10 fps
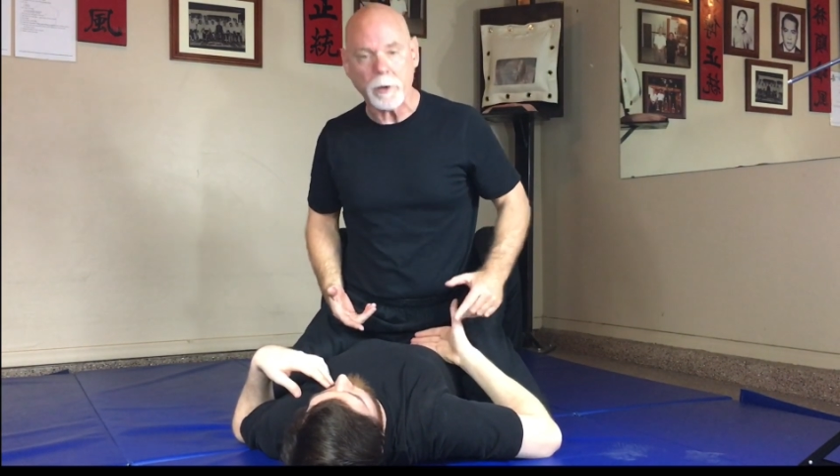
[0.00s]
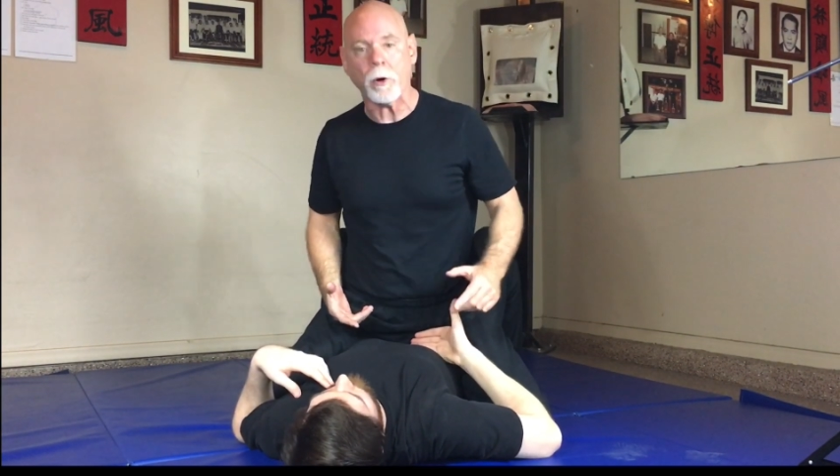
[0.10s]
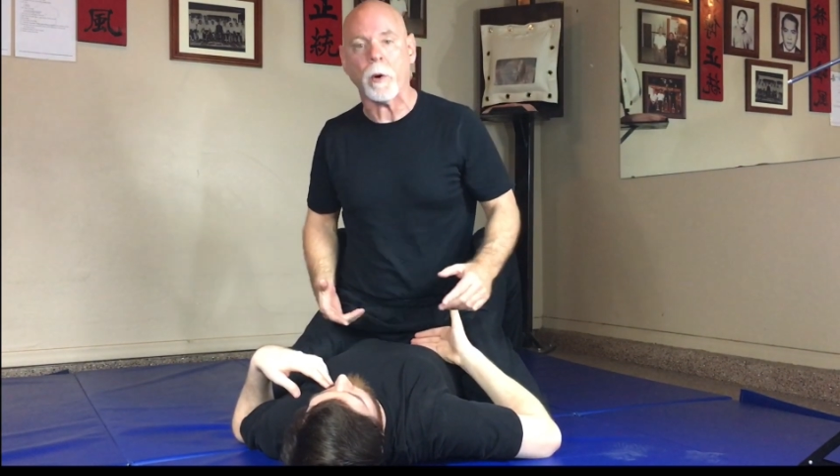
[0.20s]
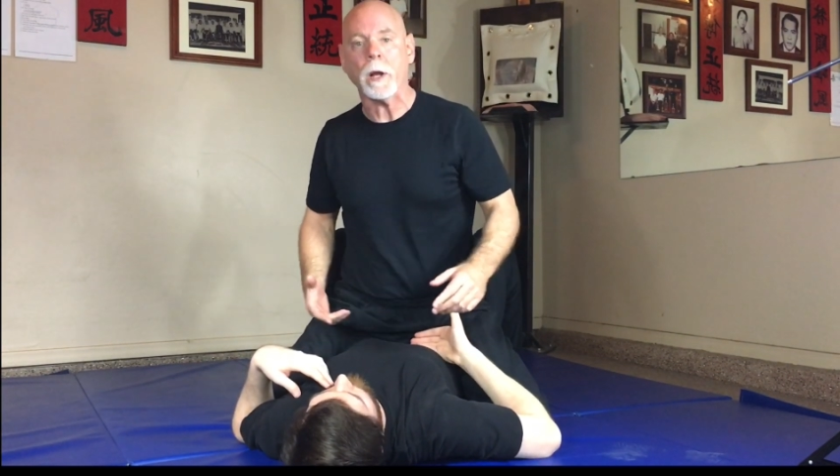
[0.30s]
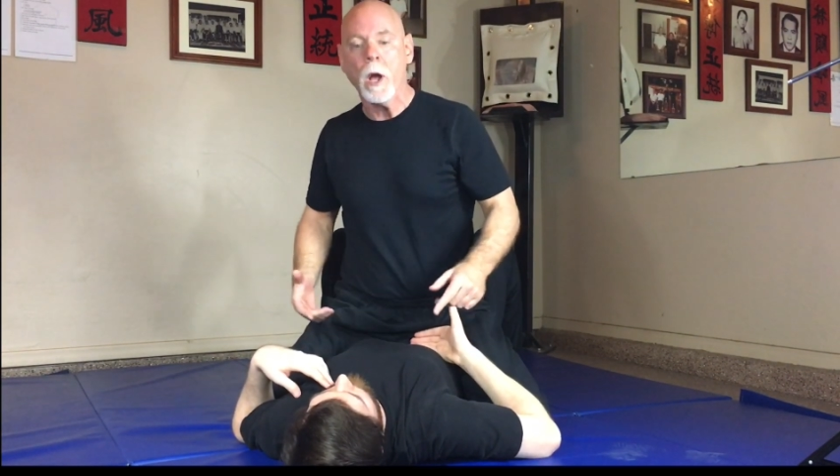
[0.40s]

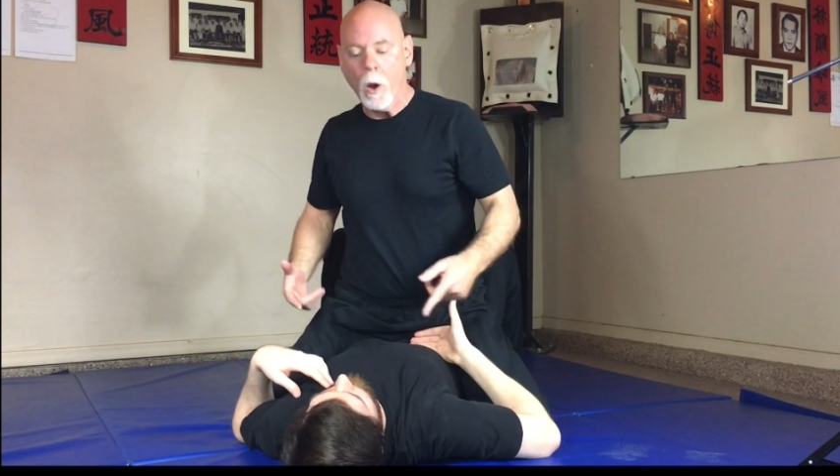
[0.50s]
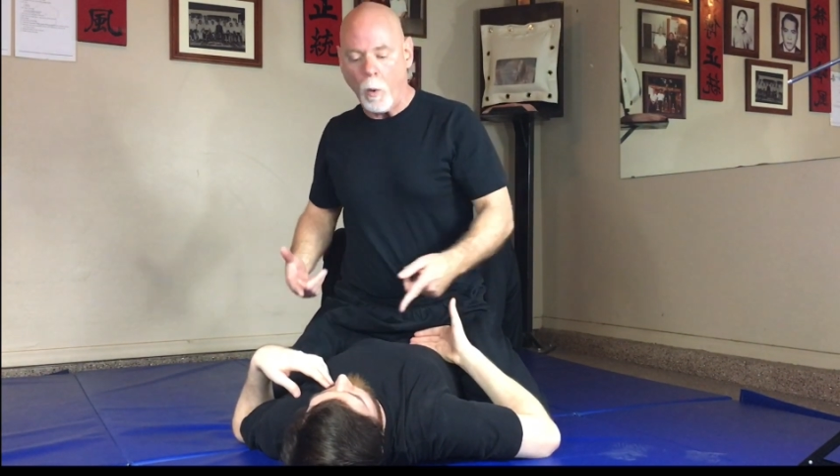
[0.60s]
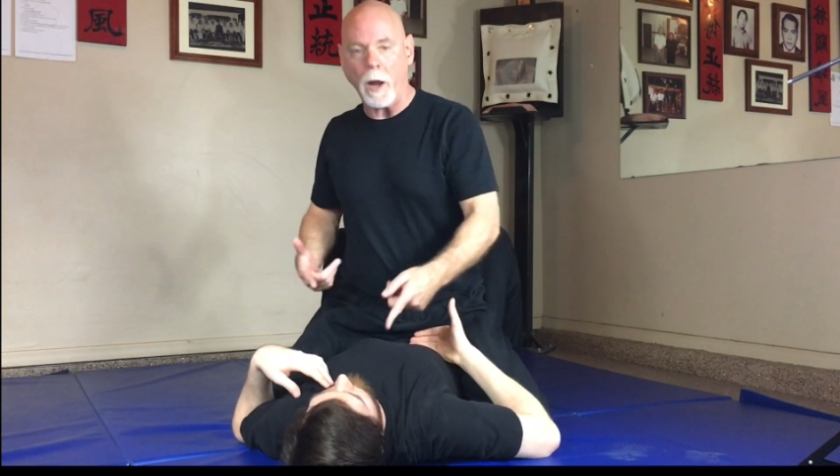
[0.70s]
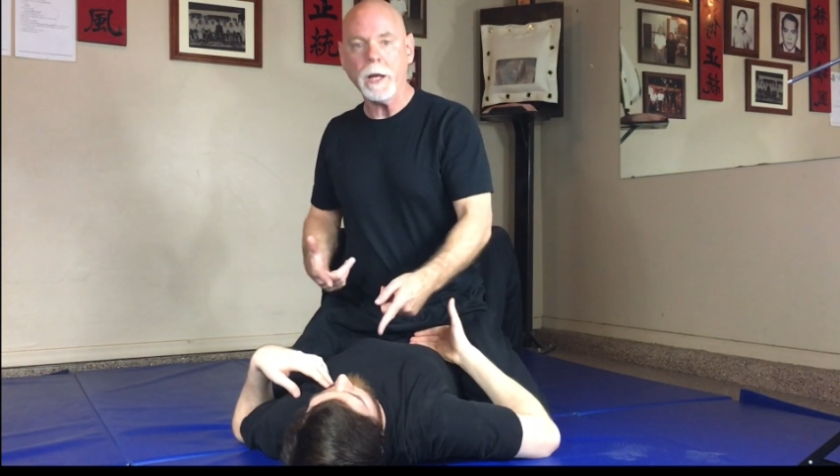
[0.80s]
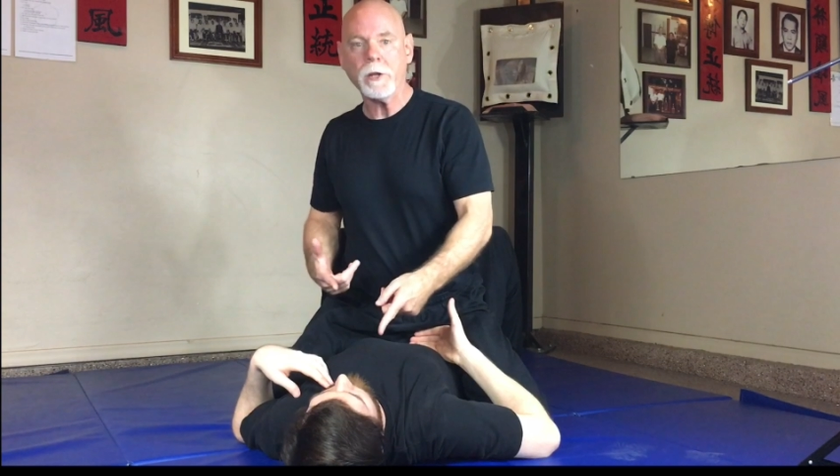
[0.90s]
groin.
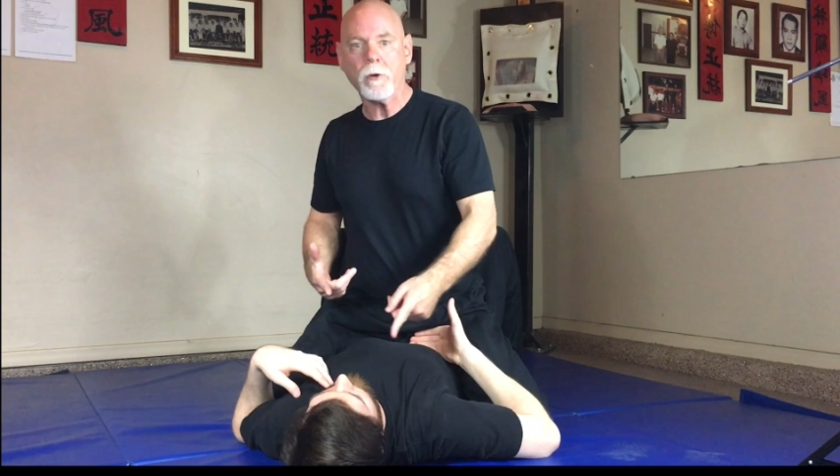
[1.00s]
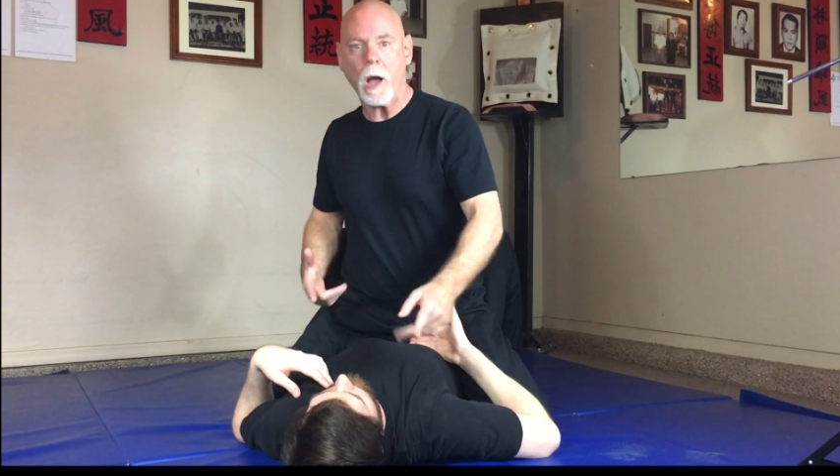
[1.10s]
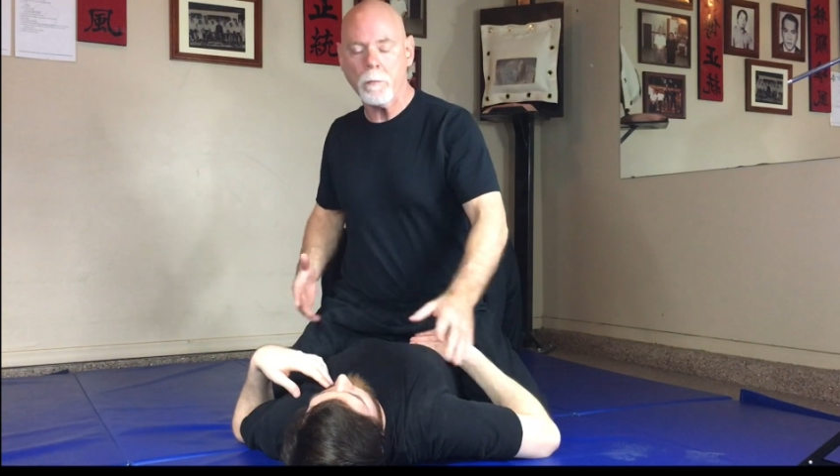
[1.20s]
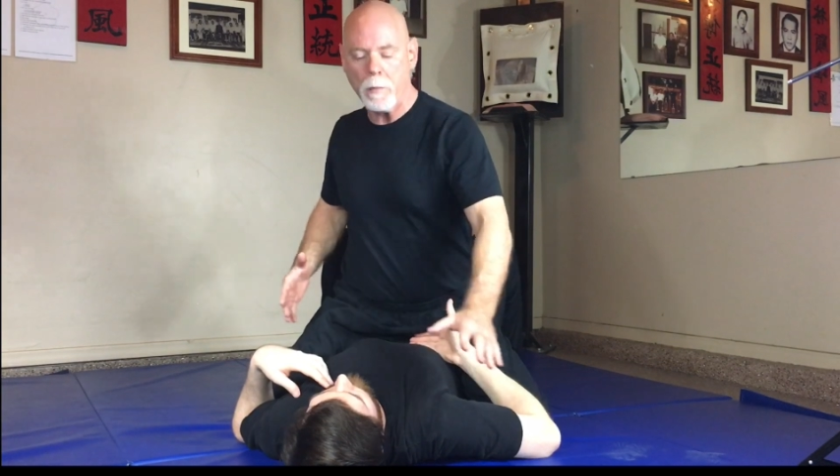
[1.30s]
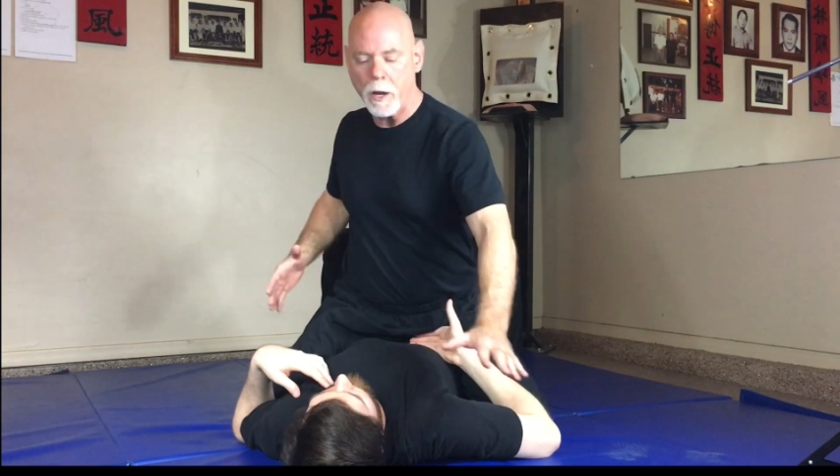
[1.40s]
While he's
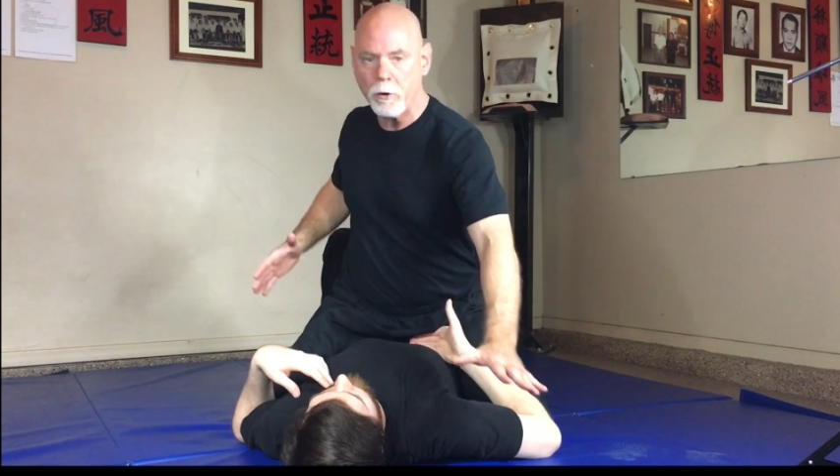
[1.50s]
grabbing my